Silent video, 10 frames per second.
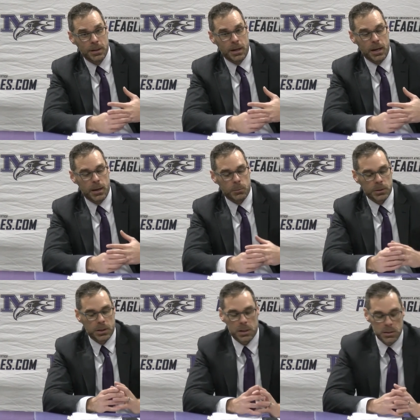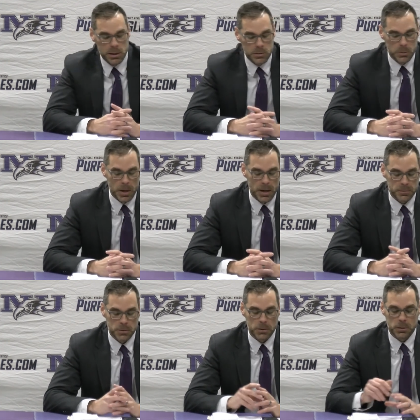And what did I say to him
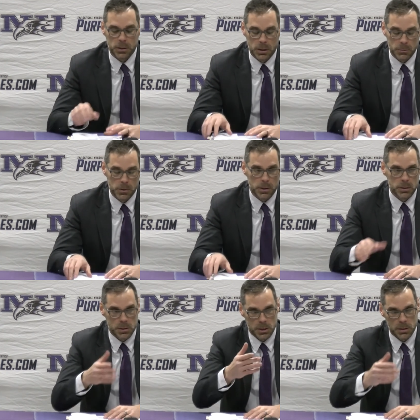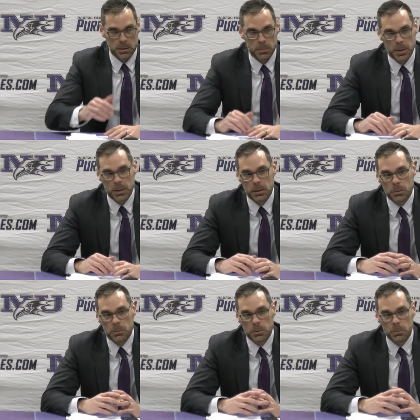after? Kind of what I just said to Bud
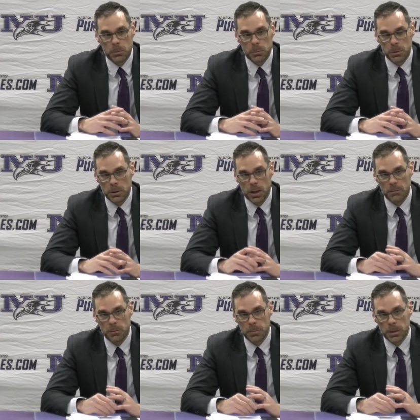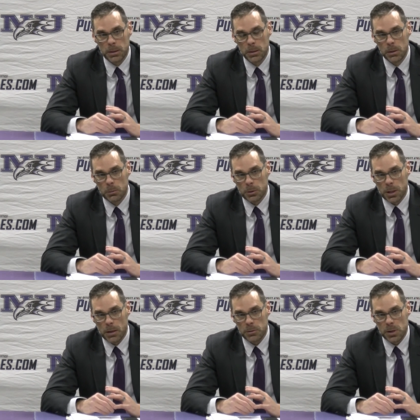that we, we really love him and we're going to
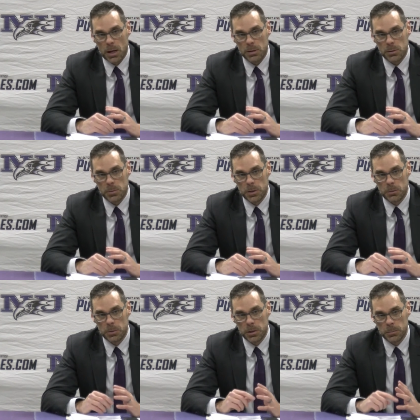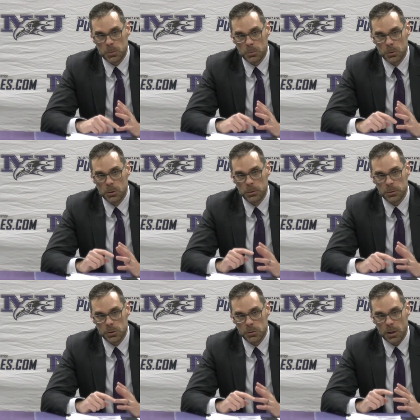outsign him here. We need him to roll and
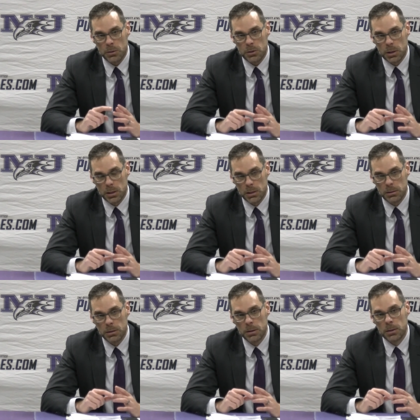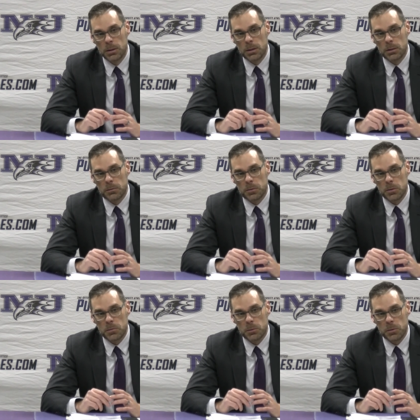stretch and eat in the
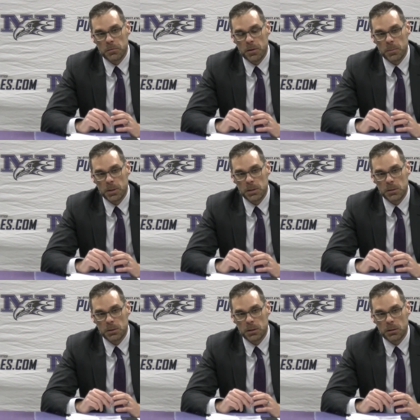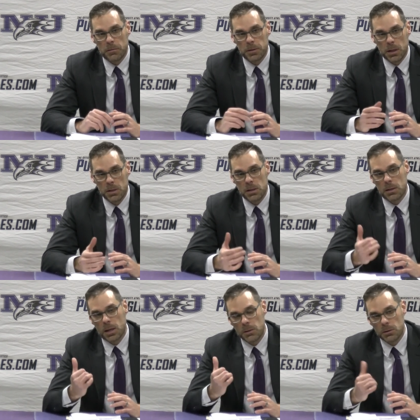first 45 minutes here getting off the ice. And
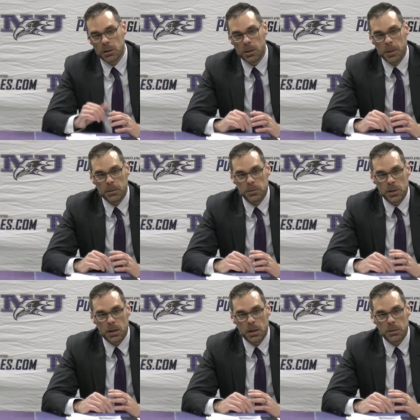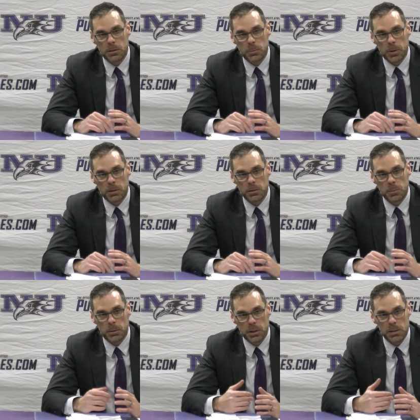then you can come out and say hi to your parents,
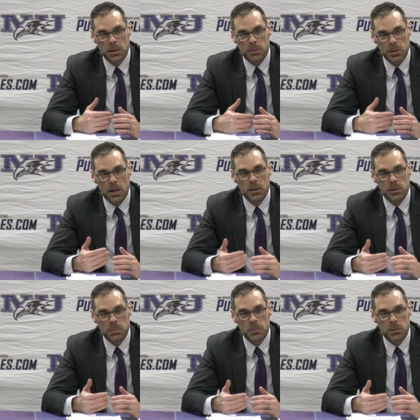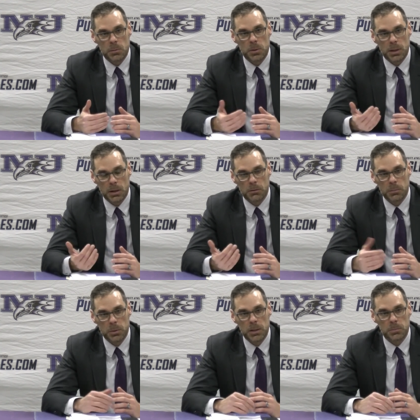but let's outsign some so that we can
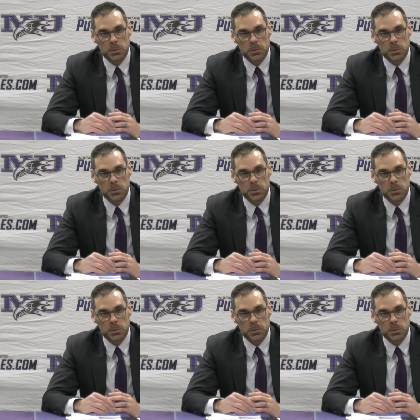outcompete them